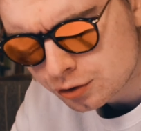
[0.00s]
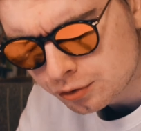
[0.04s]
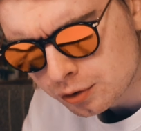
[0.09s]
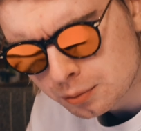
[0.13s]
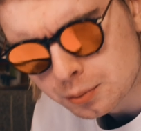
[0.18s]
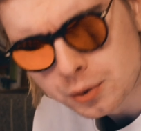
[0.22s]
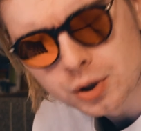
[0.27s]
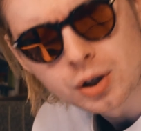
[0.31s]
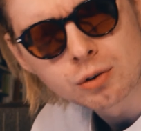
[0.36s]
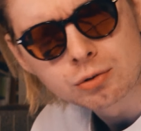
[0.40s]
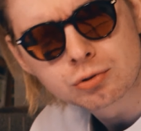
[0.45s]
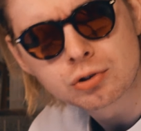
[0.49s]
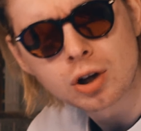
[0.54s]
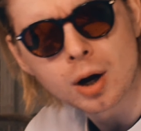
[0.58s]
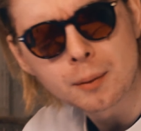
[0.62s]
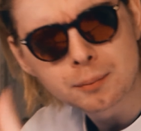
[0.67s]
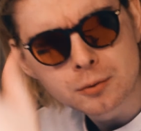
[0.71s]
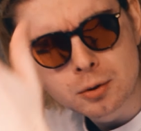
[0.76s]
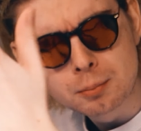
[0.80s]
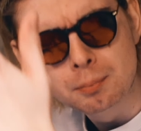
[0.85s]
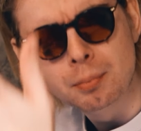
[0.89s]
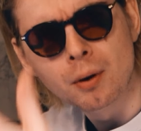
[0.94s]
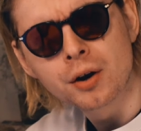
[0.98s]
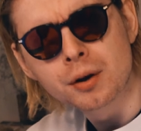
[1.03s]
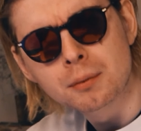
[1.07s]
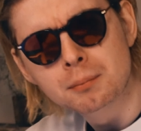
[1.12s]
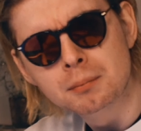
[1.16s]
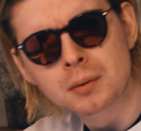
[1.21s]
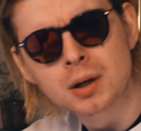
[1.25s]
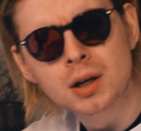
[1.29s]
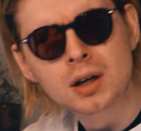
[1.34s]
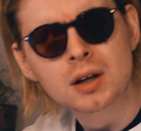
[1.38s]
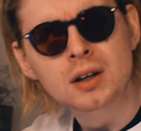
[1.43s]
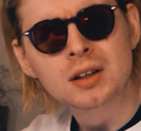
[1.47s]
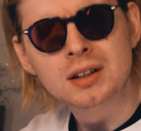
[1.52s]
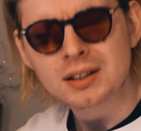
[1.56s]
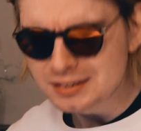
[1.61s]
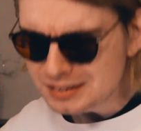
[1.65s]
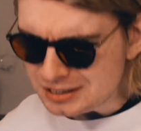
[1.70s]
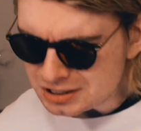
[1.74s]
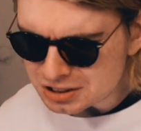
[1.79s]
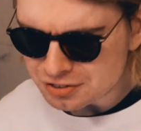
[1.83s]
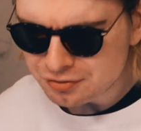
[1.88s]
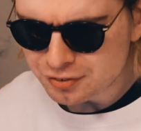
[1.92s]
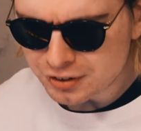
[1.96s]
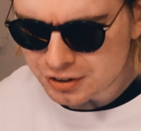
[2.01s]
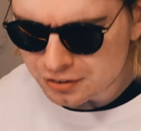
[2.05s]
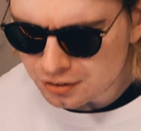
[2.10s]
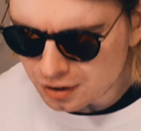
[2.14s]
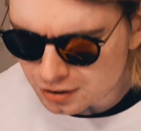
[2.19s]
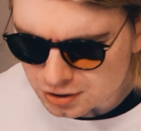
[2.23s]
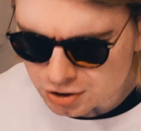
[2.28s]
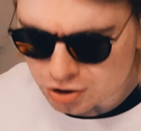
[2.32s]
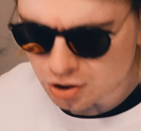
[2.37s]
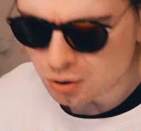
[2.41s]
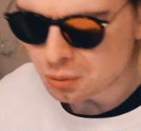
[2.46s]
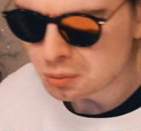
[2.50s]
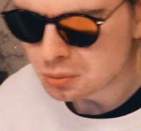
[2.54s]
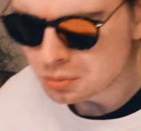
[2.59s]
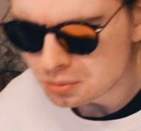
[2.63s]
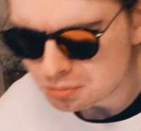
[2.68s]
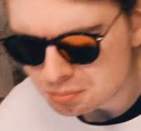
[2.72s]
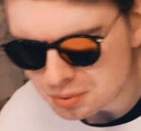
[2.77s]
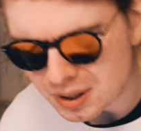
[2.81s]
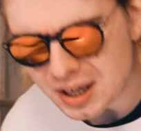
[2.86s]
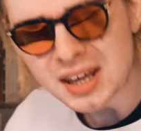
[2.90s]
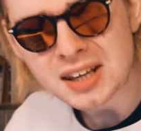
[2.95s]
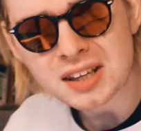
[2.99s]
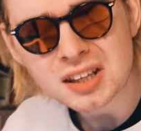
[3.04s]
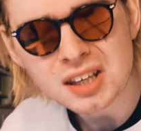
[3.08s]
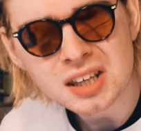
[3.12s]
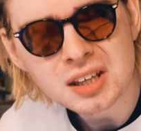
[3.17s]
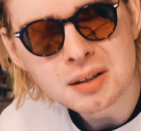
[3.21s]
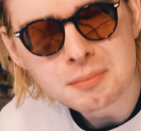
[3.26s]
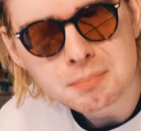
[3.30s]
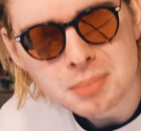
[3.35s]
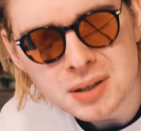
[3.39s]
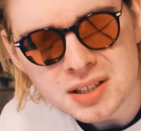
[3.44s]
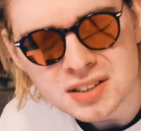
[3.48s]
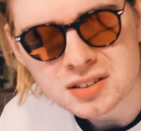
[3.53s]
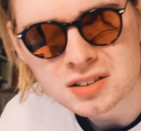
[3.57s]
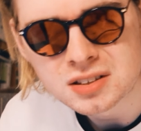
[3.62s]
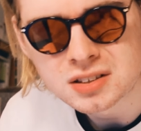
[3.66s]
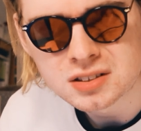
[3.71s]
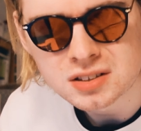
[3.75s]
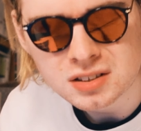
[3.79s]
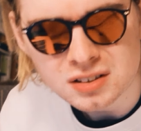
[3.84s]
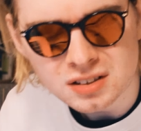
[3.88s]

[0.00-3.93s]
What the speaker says: from, top to bottom. Let's figure out this whole caking business.